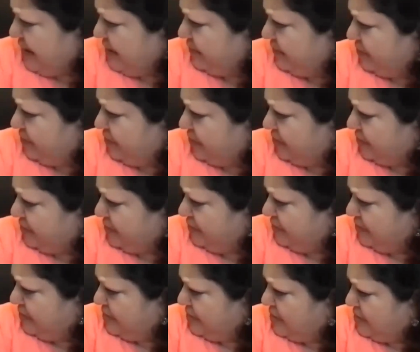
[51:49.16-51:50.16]
have it here.
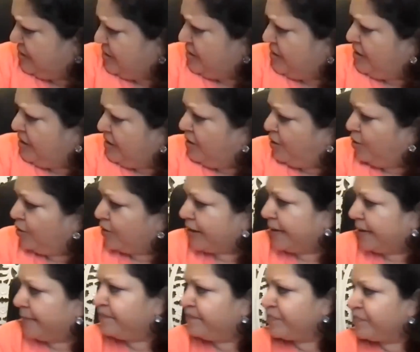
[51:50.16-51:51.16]

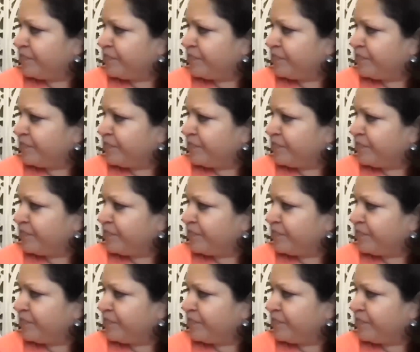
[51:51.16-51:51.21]
Okay.